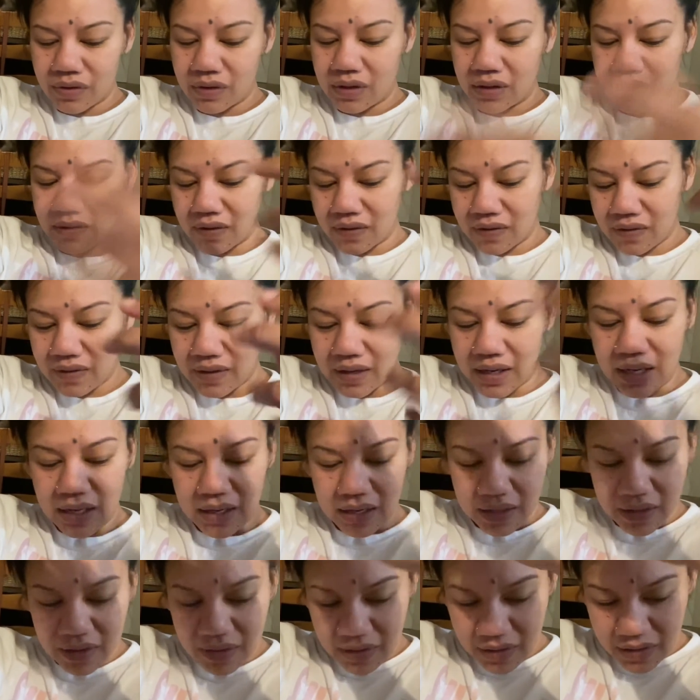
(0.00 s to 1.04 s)
It's a seed.
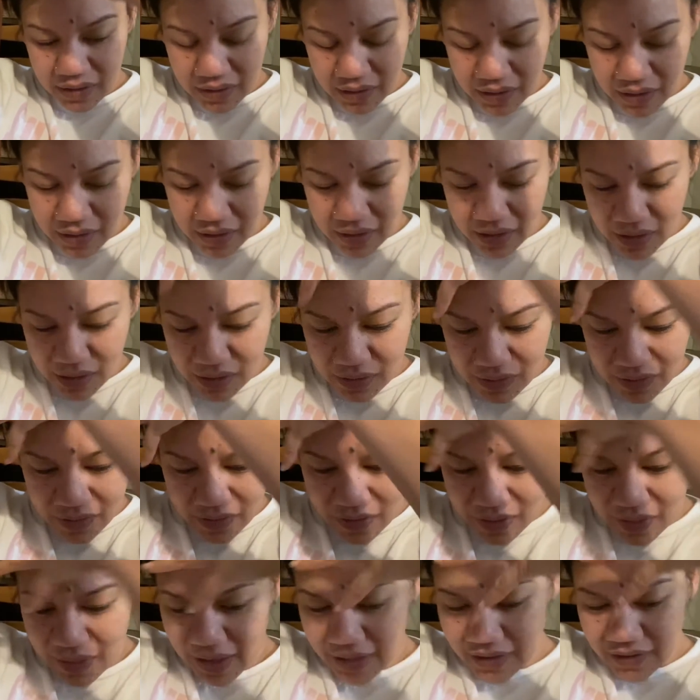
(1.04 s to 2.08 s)
It's
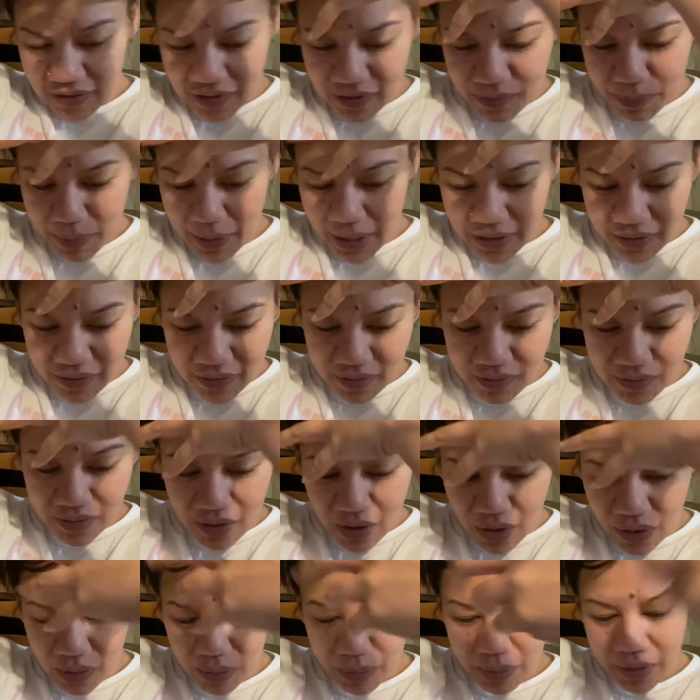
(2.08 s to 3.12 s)
that space is
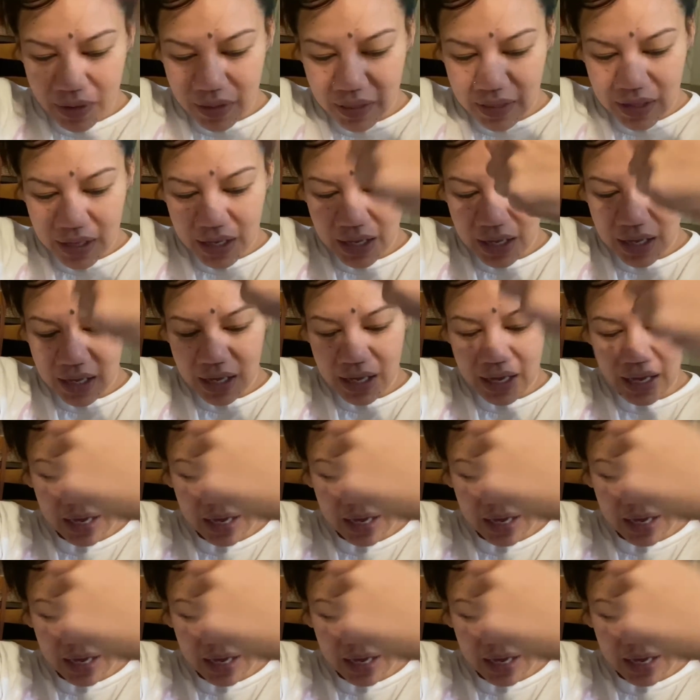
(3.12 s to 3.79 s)
open there,